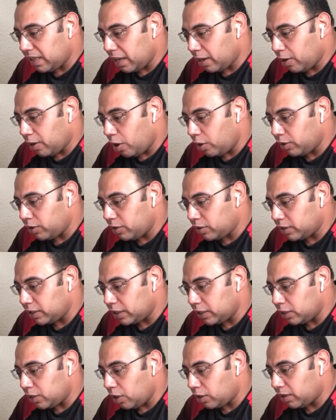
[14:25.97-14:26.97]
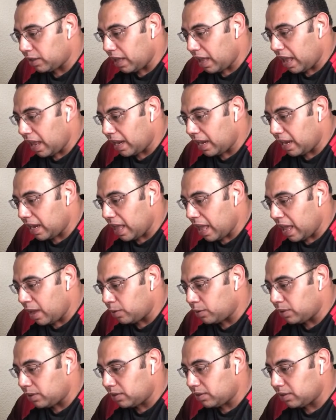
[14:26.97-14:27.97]
the country not
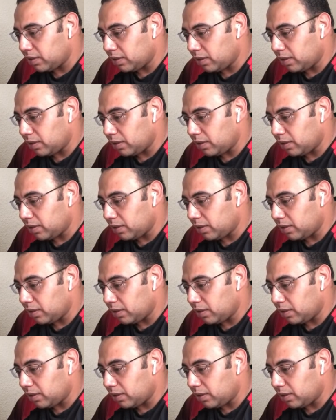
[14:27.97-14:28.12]
allowed,